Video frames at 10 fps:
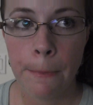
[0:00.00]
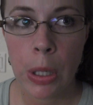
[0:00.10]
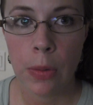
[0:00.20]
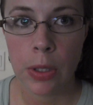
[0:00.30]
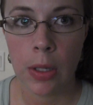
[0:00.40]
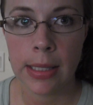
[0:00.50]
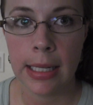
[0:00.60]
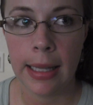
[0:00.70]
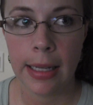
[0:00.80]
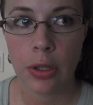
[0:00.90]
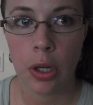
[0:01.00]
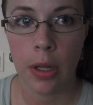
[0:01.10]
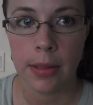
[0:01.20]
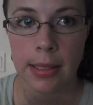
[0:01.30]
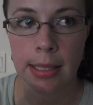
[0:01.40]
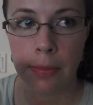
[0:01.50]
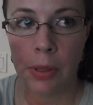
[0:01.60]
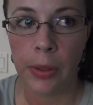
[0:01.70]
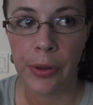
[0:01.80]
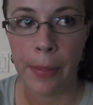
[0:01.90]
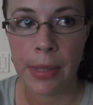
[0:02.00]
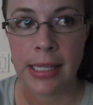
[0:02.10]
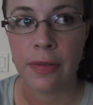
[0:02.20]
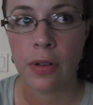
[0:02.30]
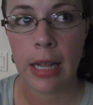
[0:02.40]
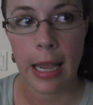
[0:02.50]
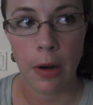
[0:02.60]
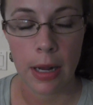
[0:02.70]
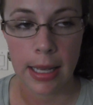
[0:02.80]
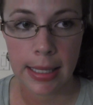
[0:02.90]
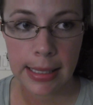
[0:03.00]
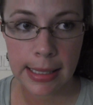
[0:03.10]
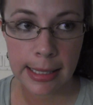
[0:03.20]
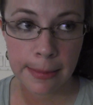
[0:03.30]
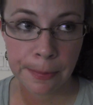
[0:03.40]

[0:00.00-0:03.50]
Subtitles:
protons and electrons to build up in different areas.